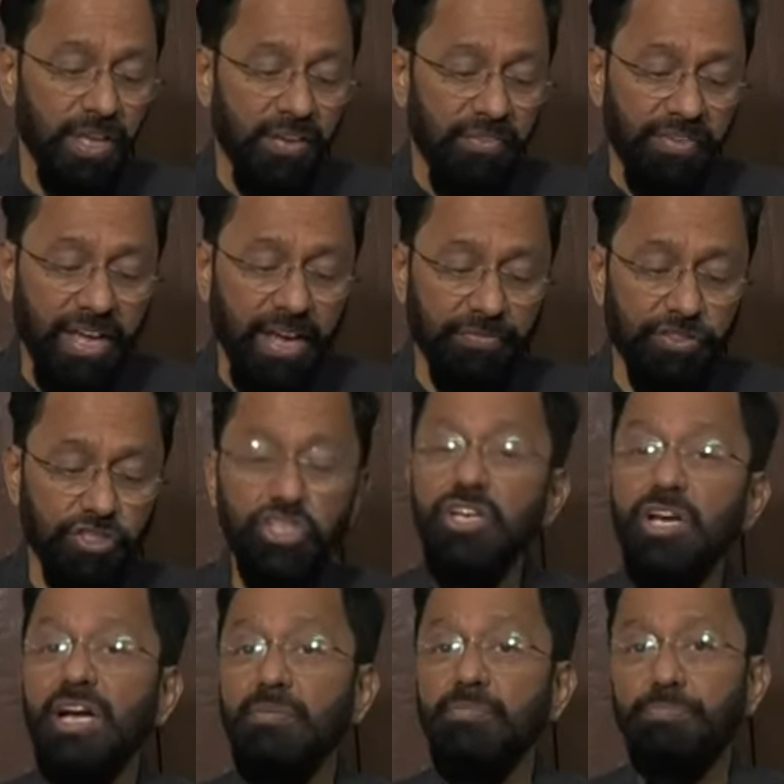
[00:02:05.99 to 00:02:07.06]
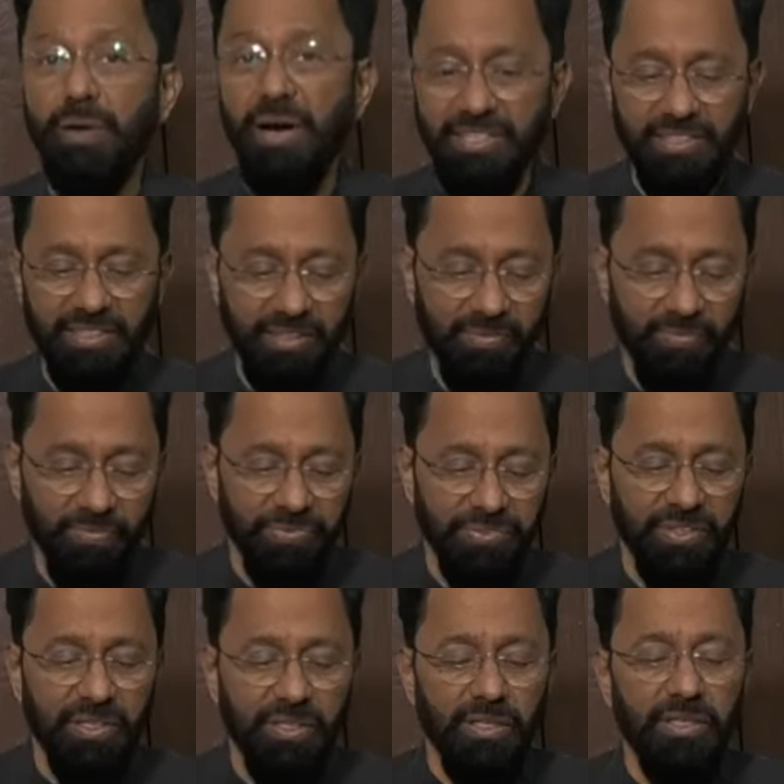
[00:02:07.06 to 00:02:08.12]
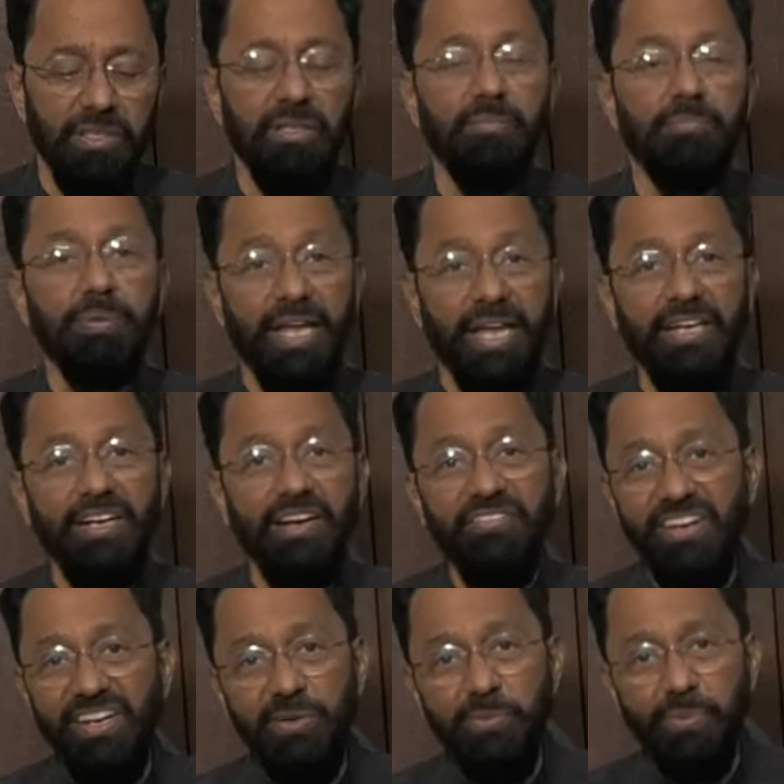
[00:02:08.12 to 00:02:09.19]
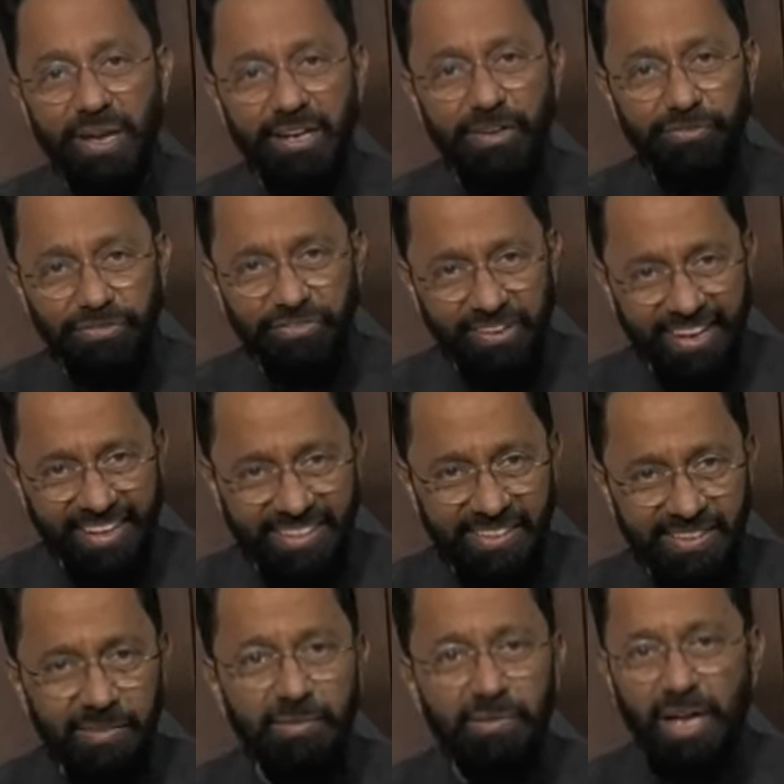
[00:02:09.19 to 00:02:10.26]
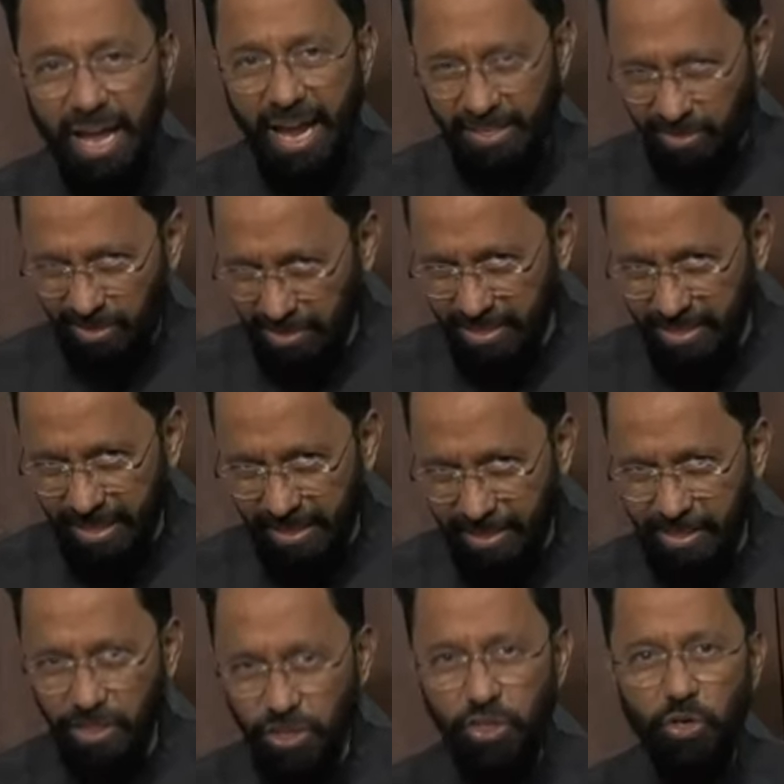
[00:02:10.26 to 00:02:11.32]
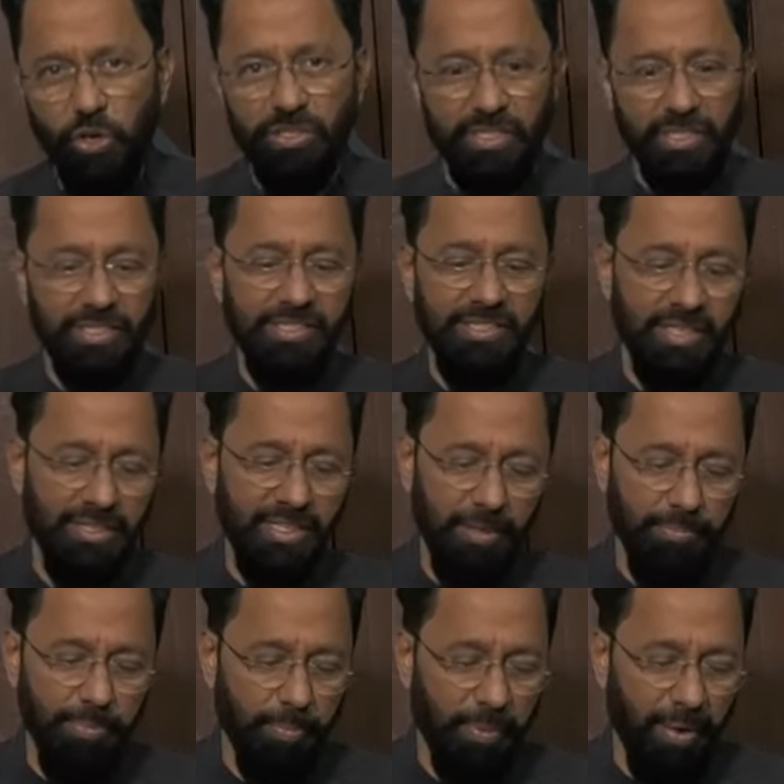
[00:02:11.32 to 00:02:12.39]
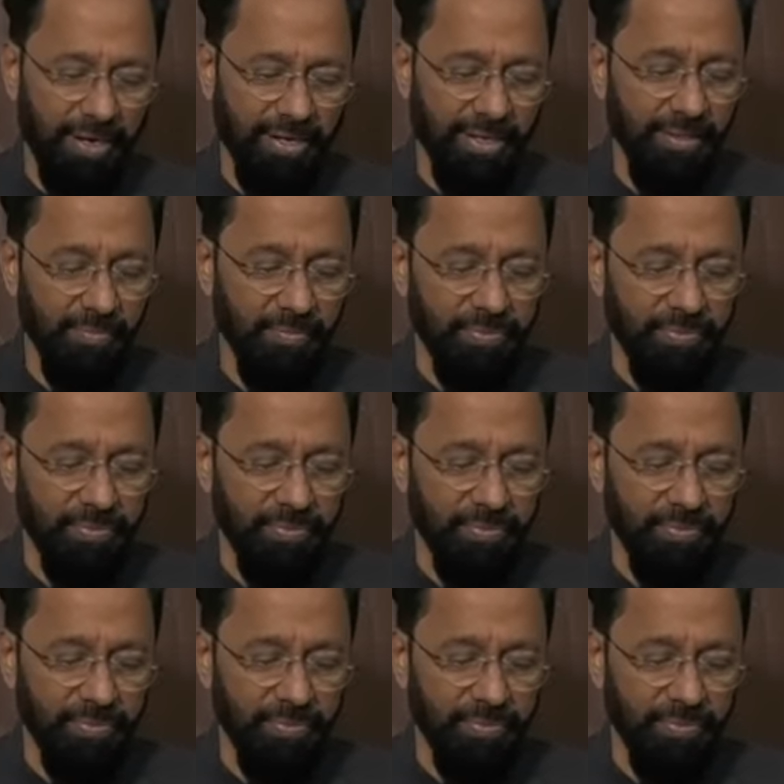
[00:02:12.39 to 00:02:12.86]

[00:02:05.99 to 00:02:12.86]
We have Chirag Patil playing a very well-fed and slightly shorter Sandeep Patil.